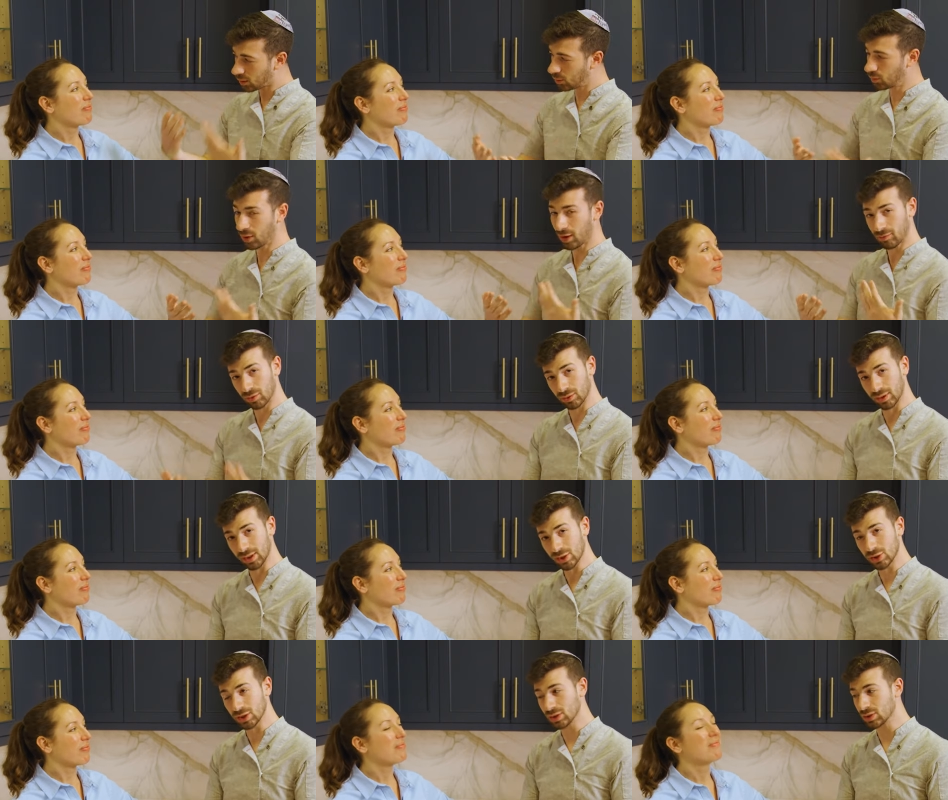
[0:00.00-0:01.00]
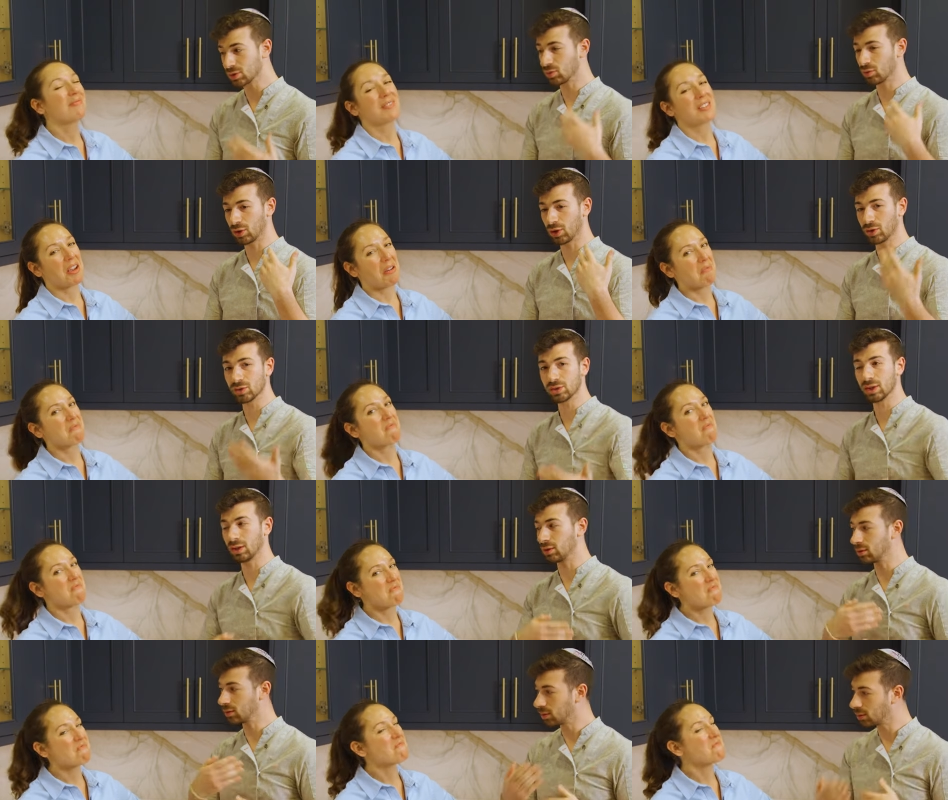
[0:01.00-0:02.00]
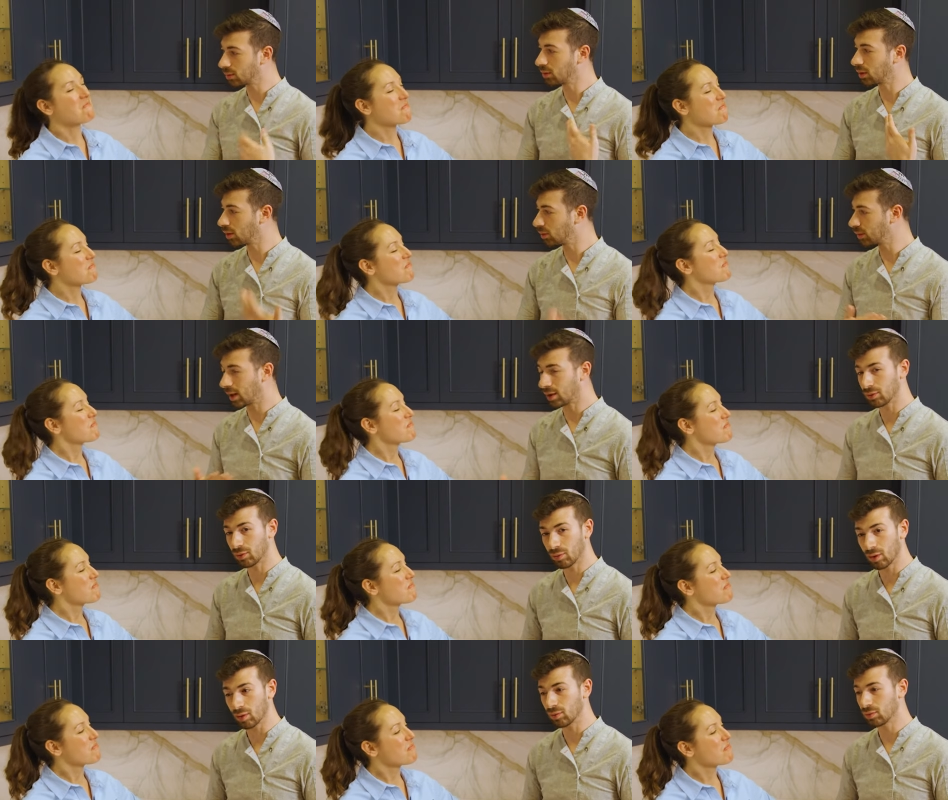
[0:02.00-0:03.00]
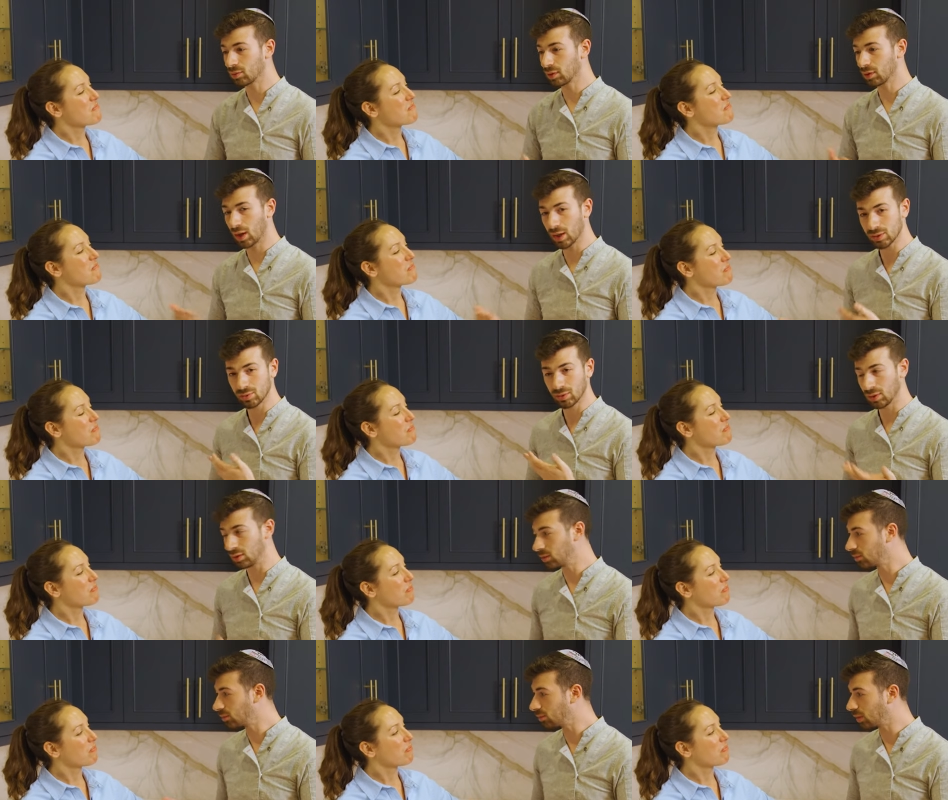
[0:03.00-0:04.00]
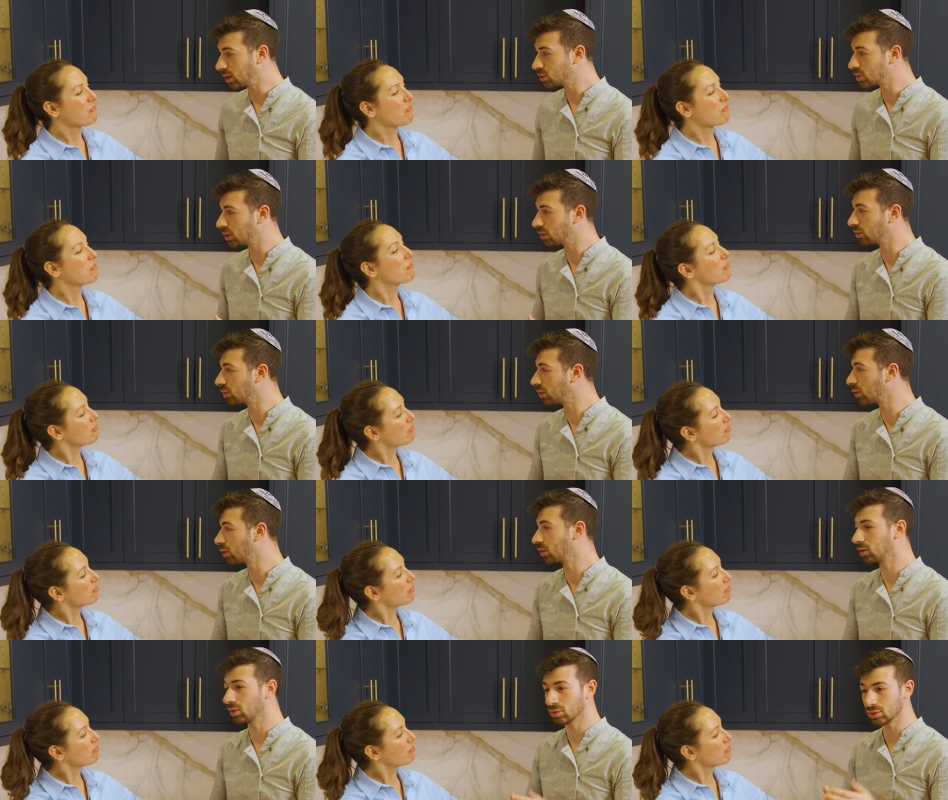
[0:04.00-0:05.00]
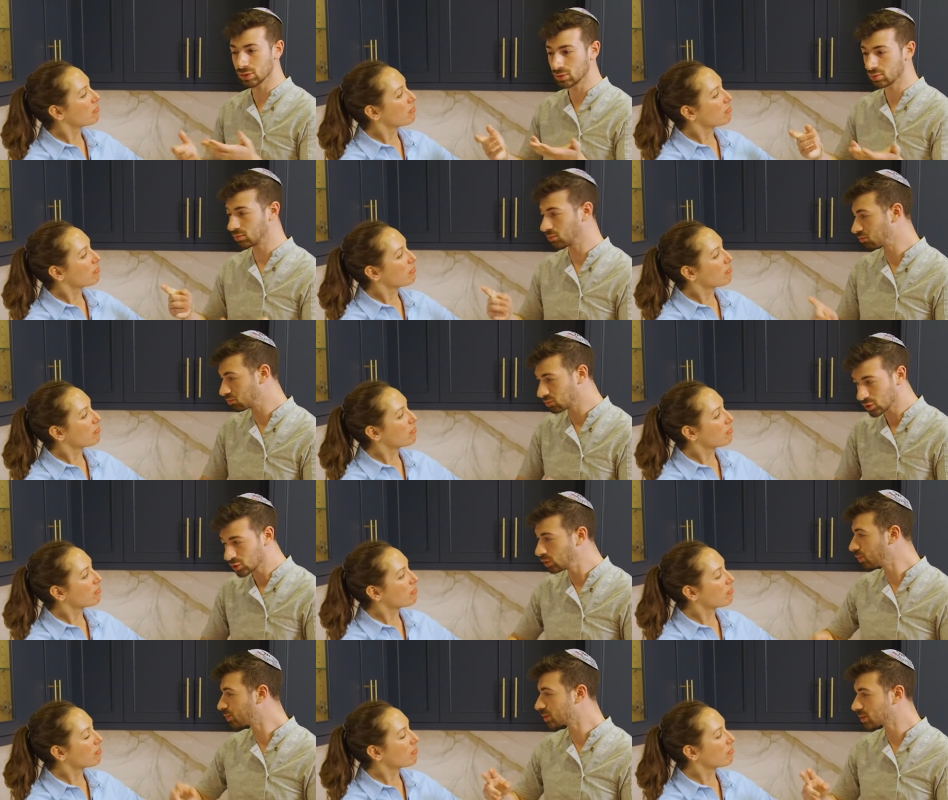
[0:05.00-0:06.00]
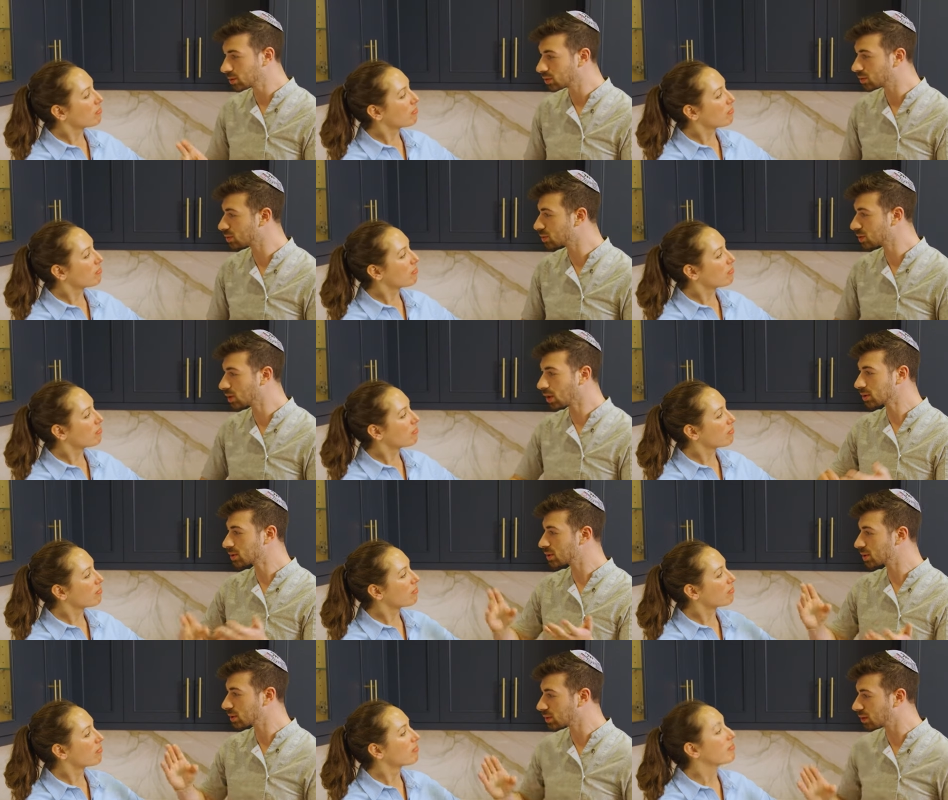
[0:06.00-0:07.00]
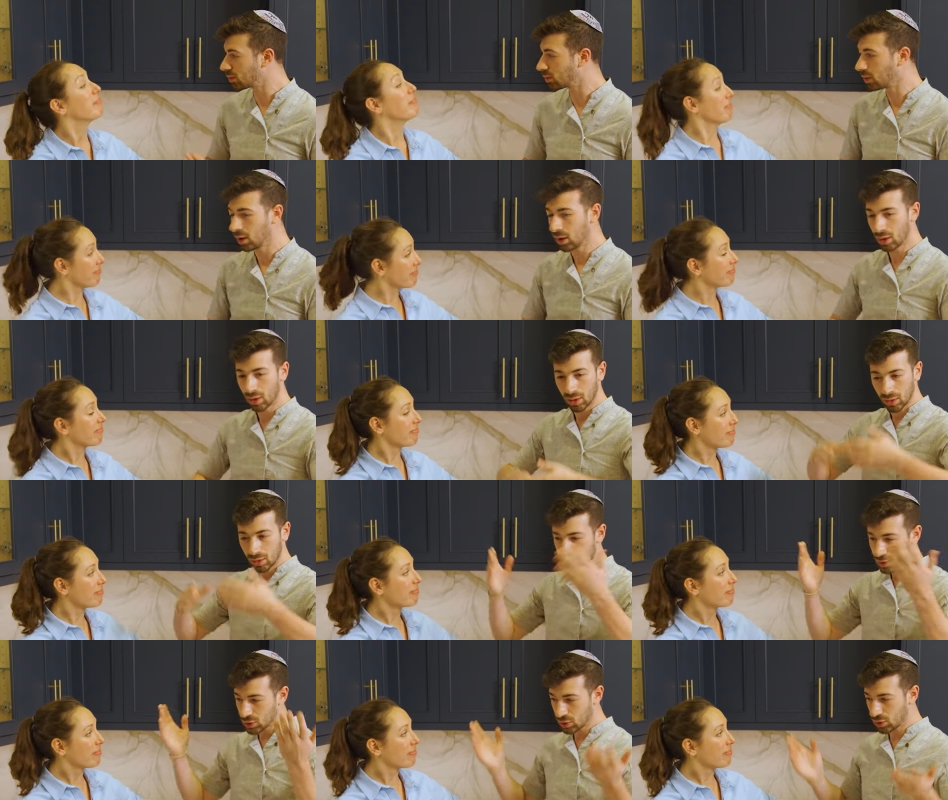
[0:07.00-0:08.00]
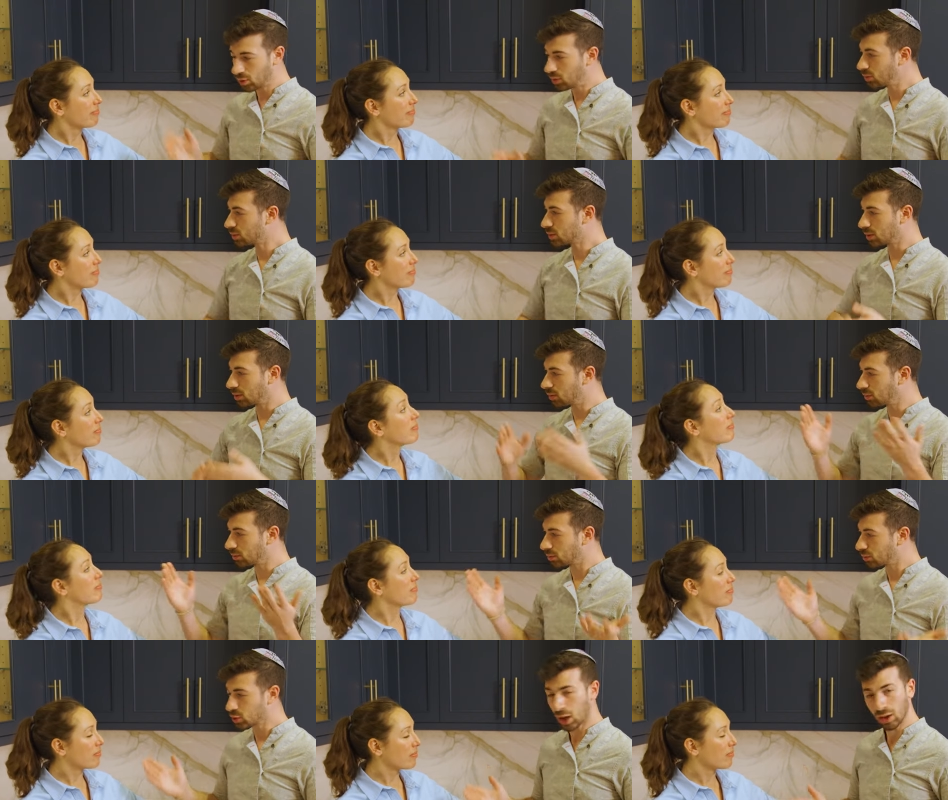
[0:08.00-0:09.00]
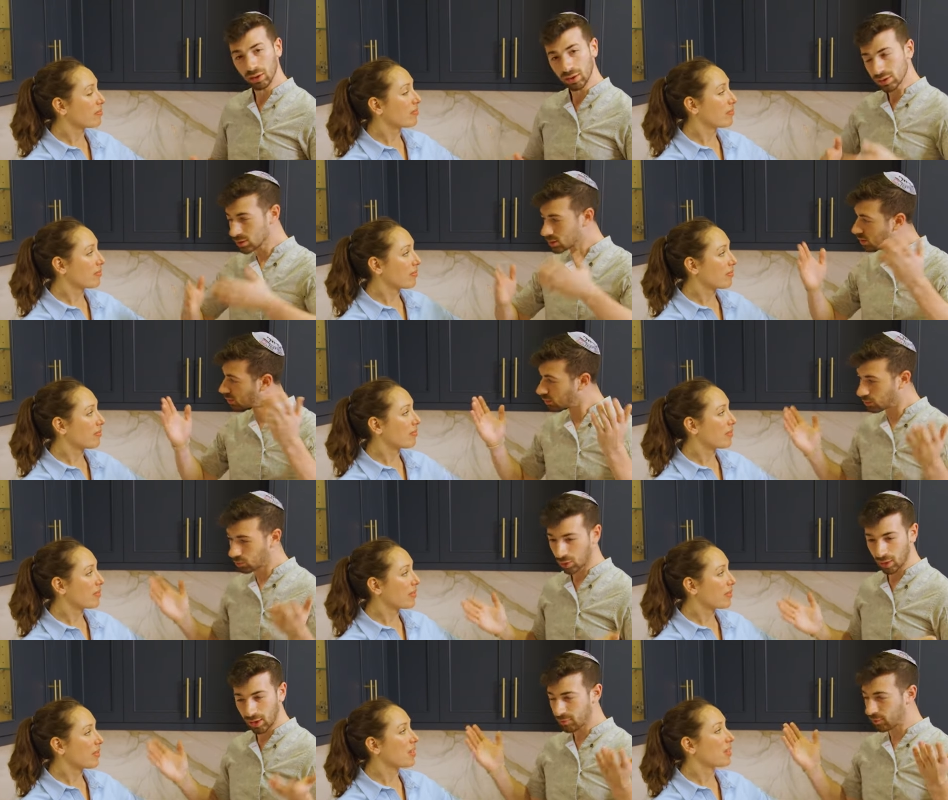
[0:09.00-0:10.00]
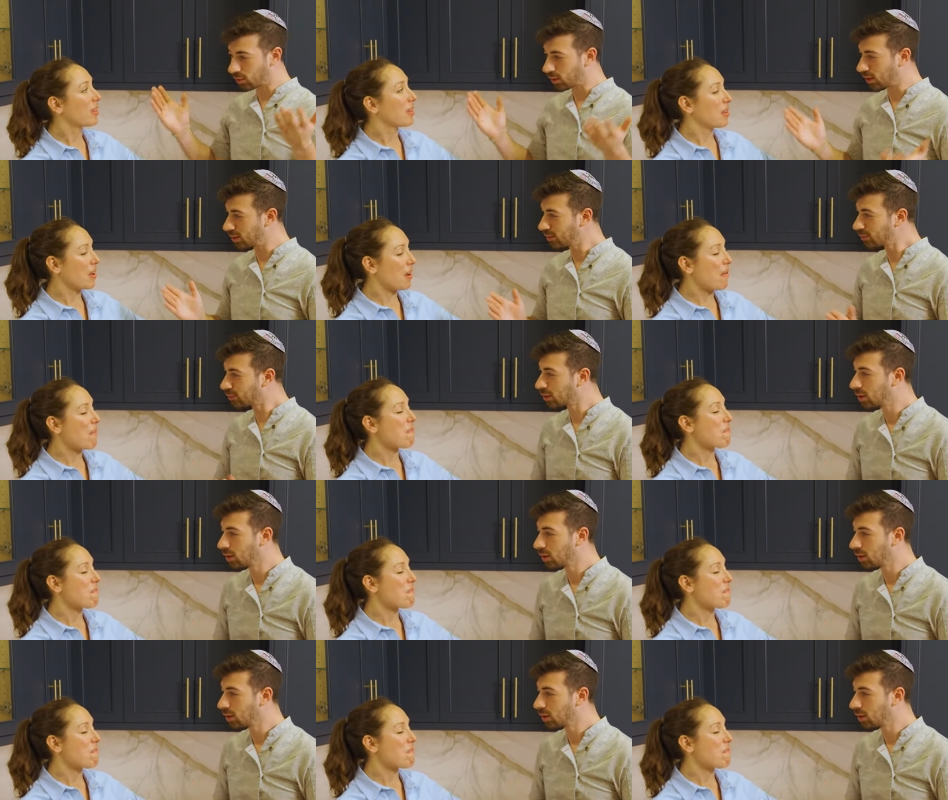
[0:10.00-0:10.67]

Speaker 1: whatever dishes we're yeah. using, you know, down the road. As we mentioned, you could use soups and sauces and stews and cholents and whatever it is.